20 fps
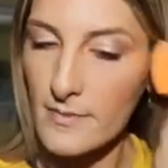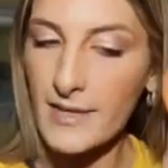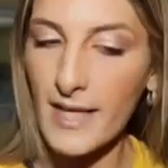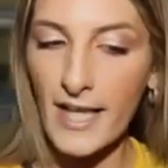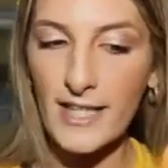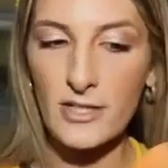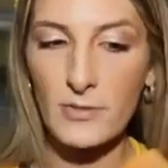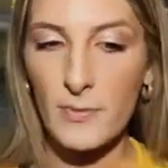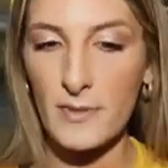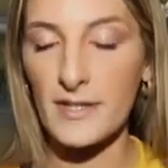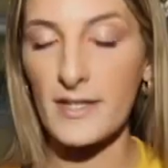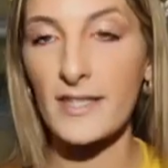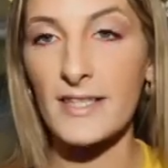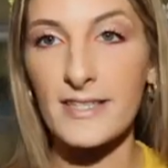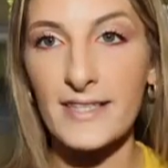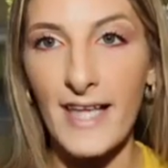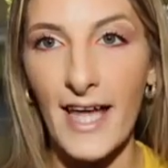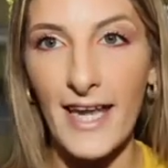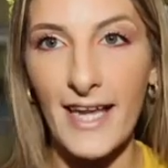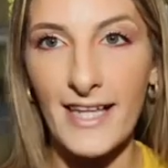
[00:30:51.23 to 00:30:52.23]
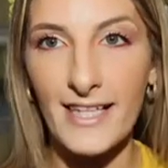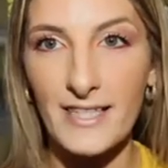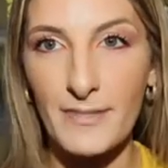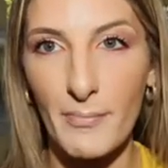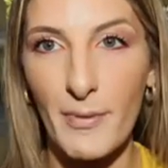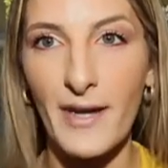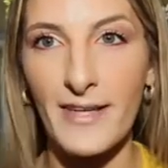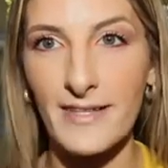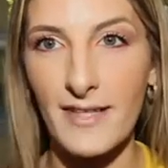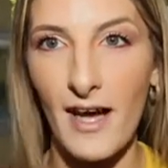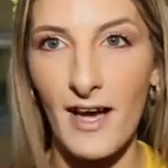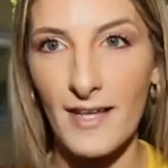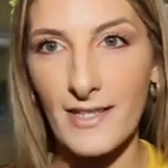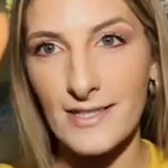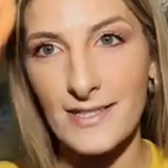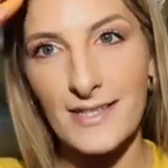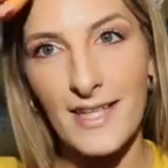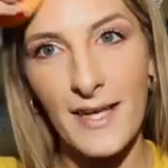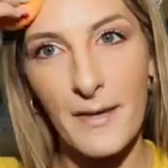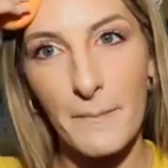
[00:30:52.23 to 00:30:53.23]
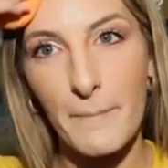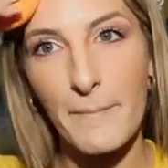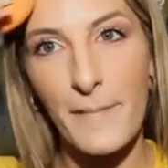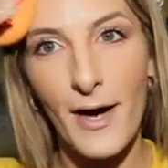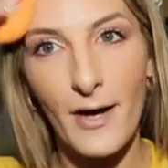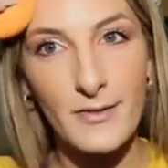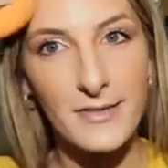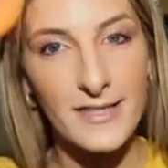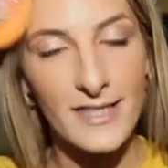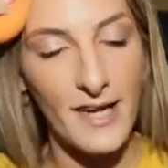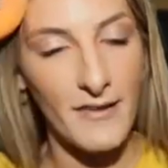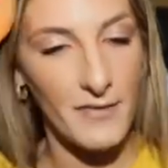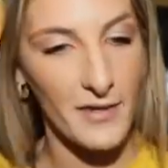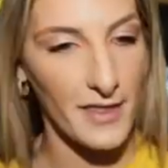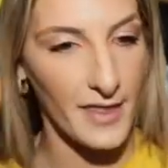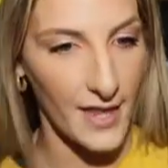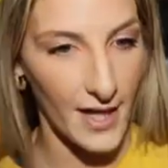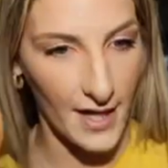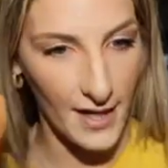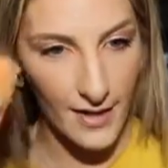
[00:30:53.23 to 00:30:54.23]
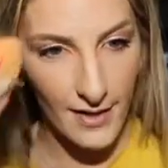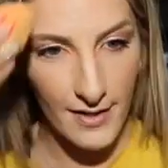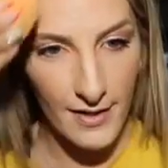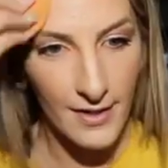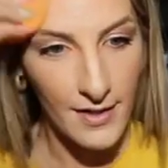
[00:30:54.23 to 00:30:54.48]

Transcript: That's what the setting spray does. It melts everything